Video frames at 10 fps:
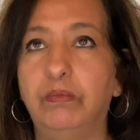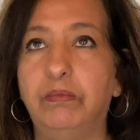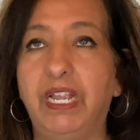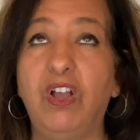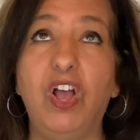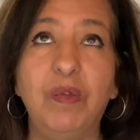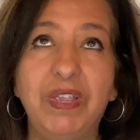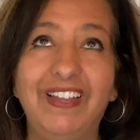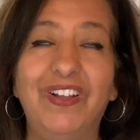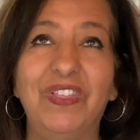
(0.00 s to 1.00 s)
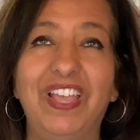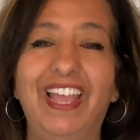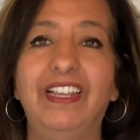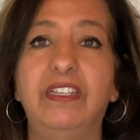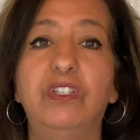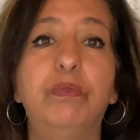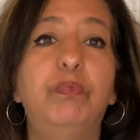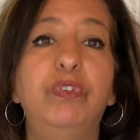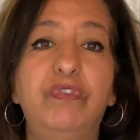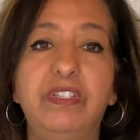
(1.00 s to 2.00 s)
my comment on that is the
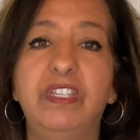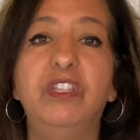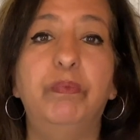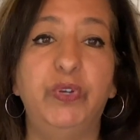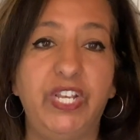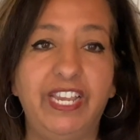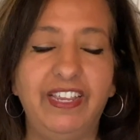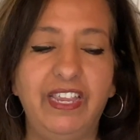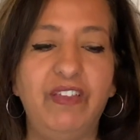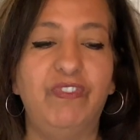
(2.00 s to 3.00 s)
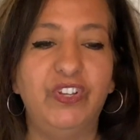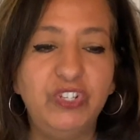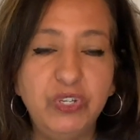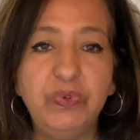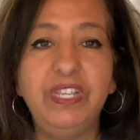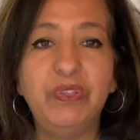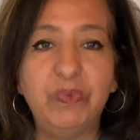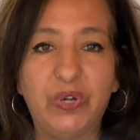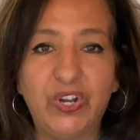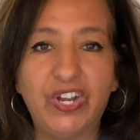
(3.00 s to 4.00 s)
proof is in the pudding. If they're doing the
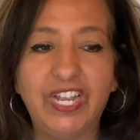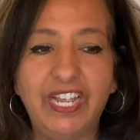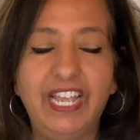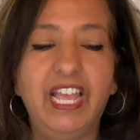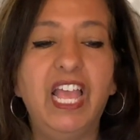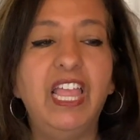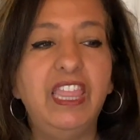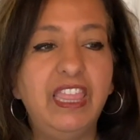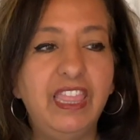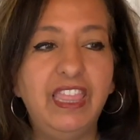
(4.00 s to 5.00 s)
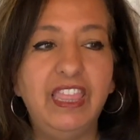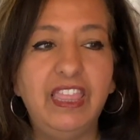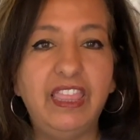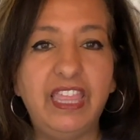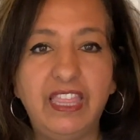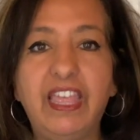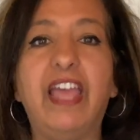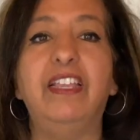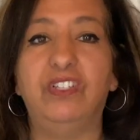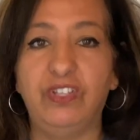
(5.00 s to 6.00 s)
work, then
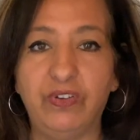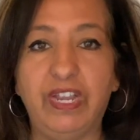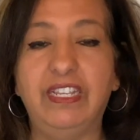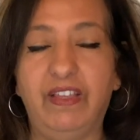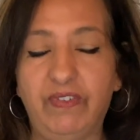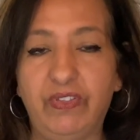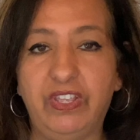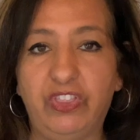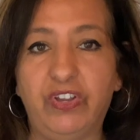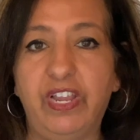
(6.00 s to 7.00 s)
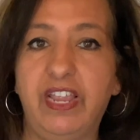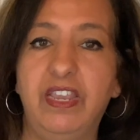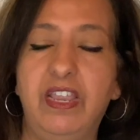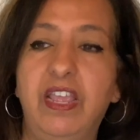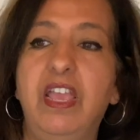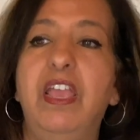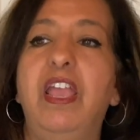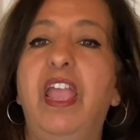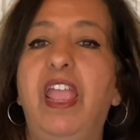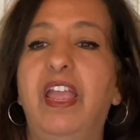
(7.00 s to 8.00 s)
that is the grade level that they're in.
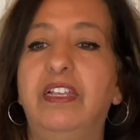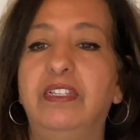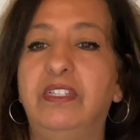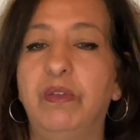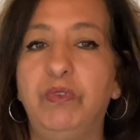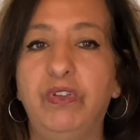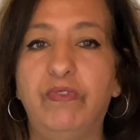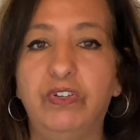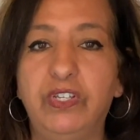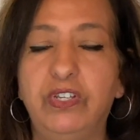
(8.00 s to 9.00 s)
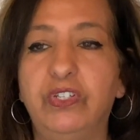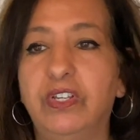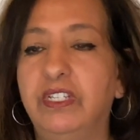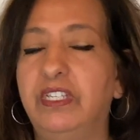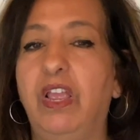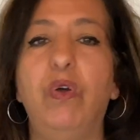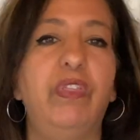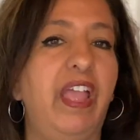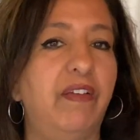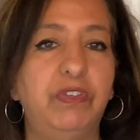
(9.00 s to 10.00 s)
And some universities are going to say, oh,
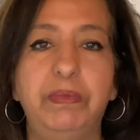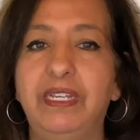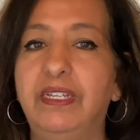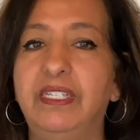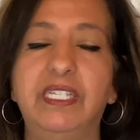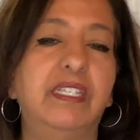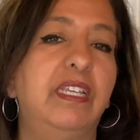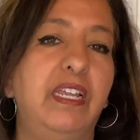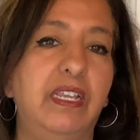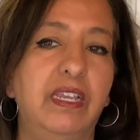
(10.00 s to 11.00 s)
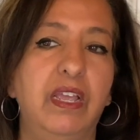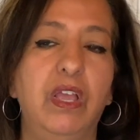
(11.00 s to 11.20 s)
they have to be 16.